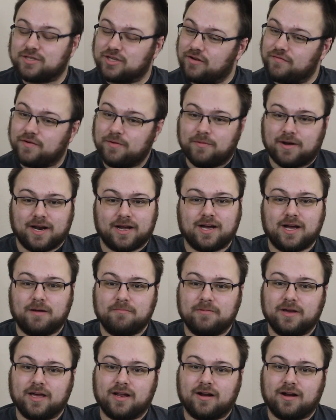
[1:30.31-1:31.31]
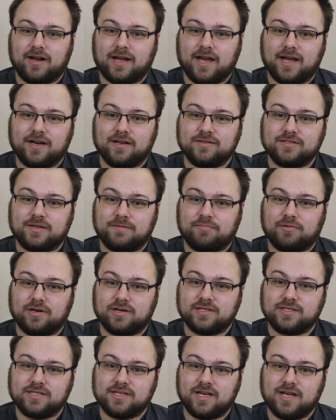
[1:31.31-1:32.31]
So if you want to come get our candles in
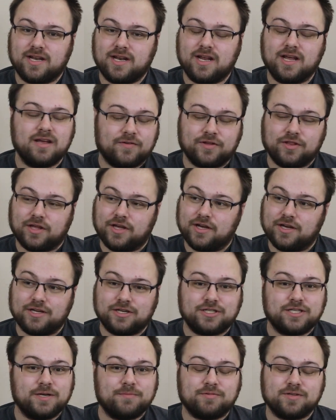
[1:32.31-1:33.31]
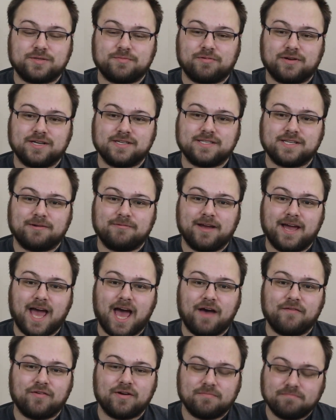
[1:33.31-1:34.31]
person for the cheapest price that we
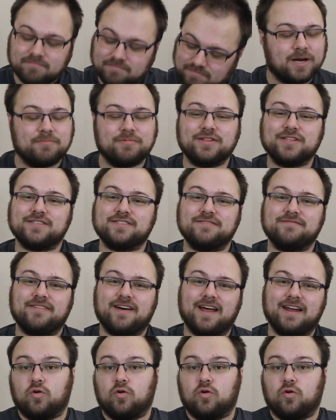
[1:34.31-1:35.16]
have them, come to this event.